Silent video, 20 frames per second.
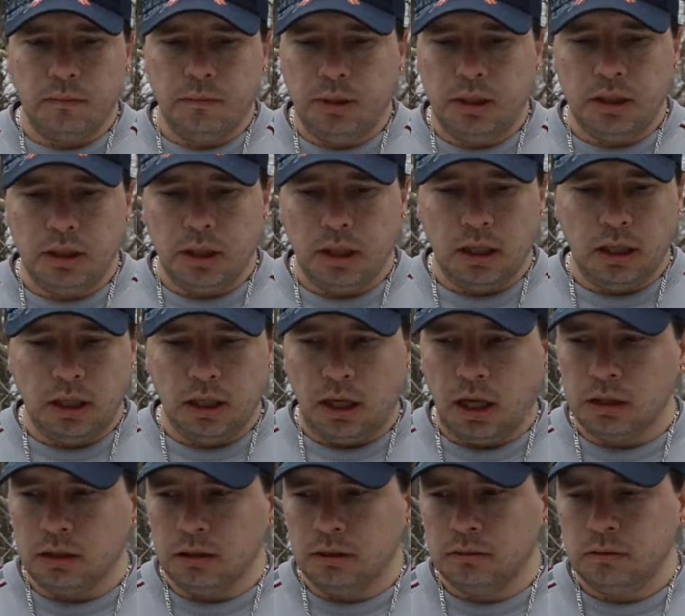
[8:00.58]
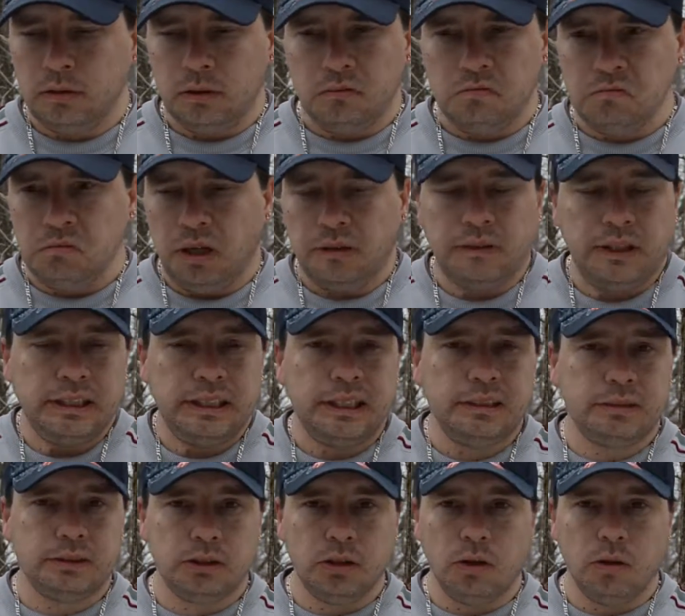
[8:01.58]
me, I don't know, if I
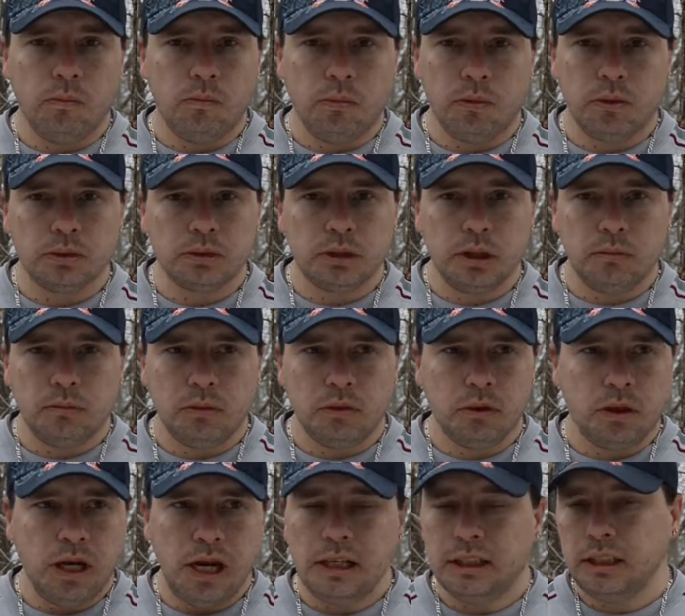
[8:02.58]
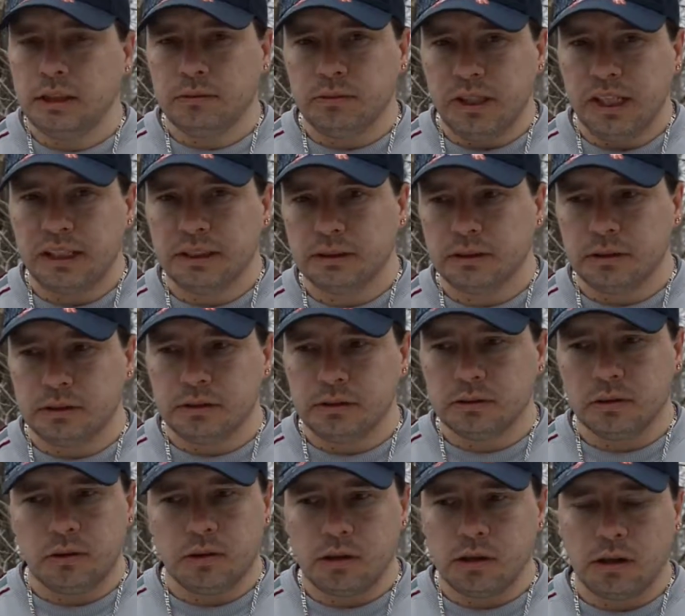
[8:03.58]
need soap or something, or I need razors,
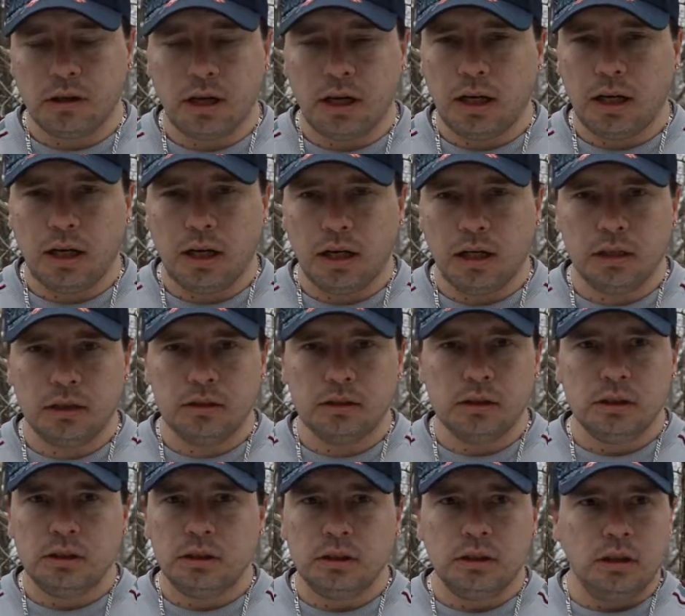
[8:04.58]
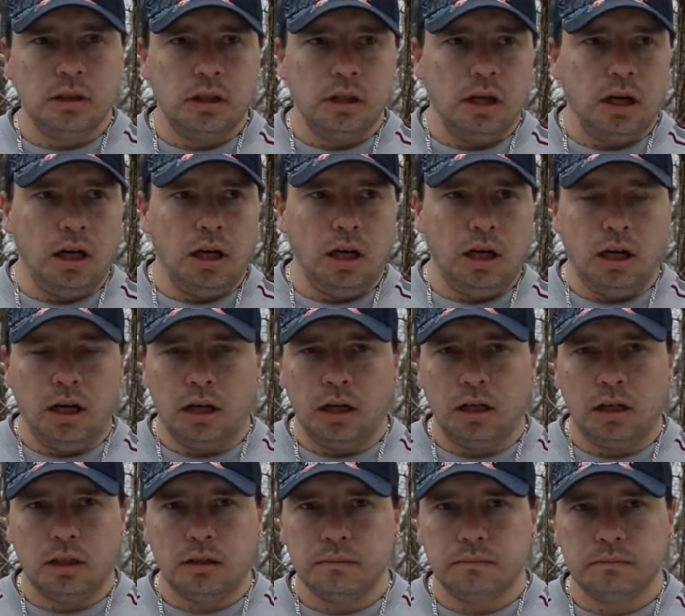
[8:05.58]
or,
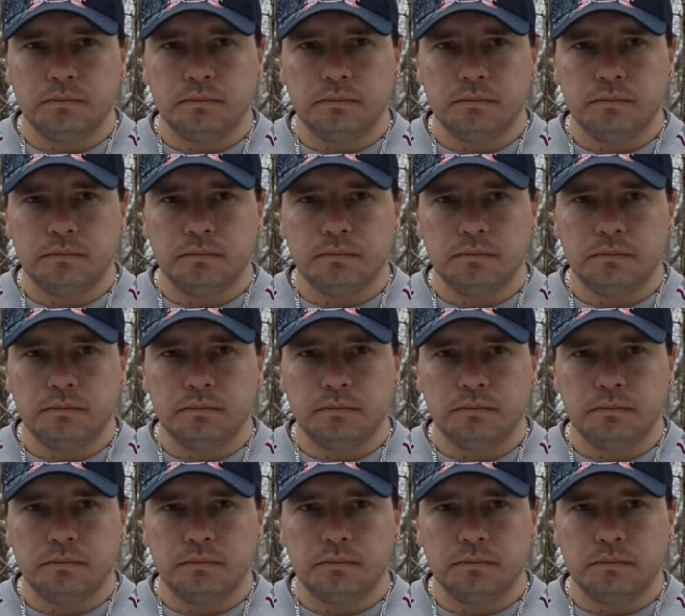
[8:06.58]
I